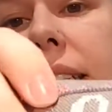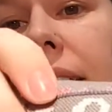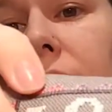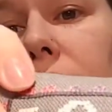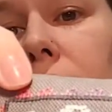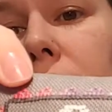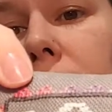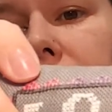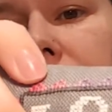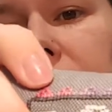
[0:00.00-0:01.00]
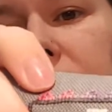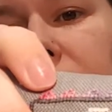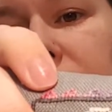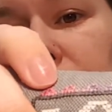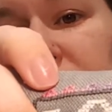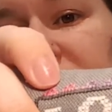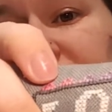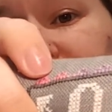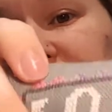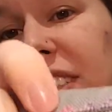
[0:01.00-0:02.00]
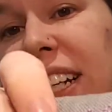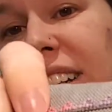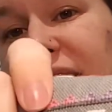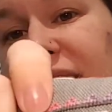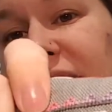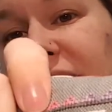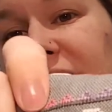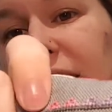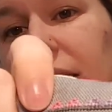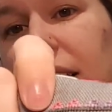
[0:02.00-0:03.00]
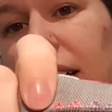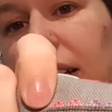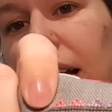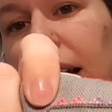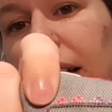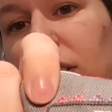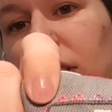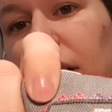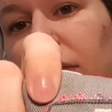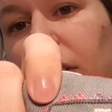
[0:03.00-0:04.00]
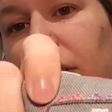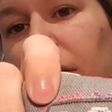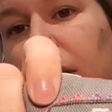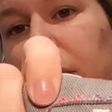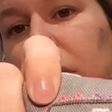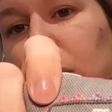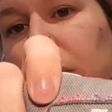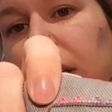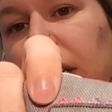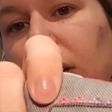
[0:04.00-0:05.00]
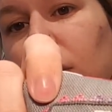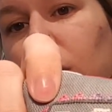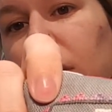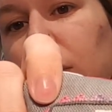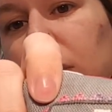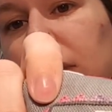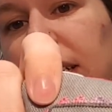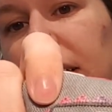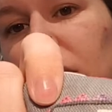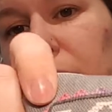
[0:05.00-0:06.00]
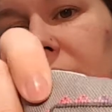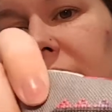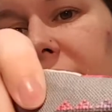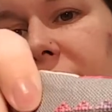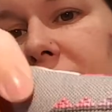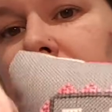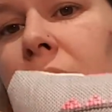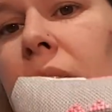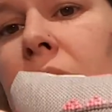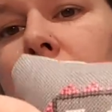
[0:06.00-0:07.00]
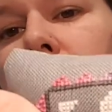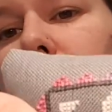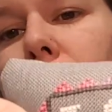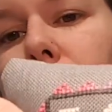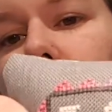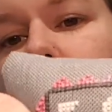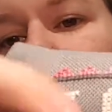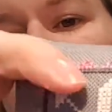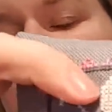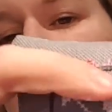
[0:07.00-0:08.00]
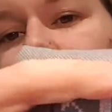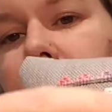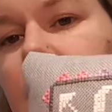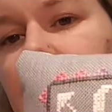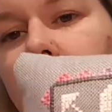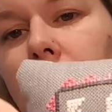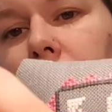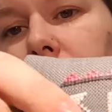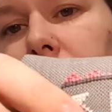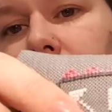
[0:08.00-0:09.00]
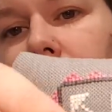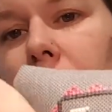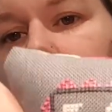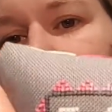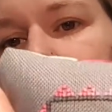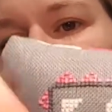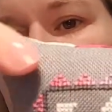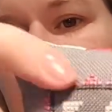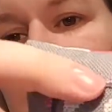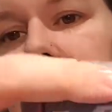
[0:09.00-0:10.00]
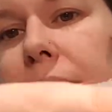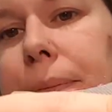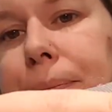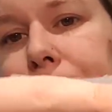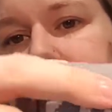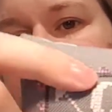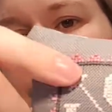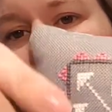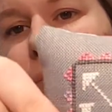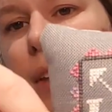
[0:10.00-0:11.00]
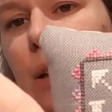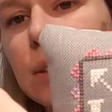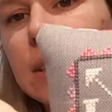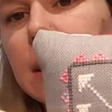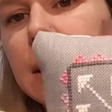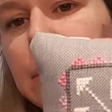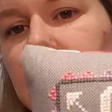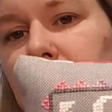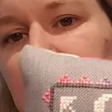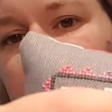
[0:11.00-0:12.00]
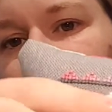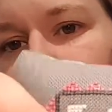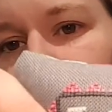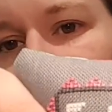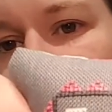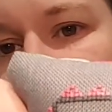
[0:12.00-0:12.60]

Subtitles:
arrow. And this was the first arrow that I did, and I actually left a thread in between here when it was supposed to actually be connected. So it threw everything off. Luckily, I was still able to just get the border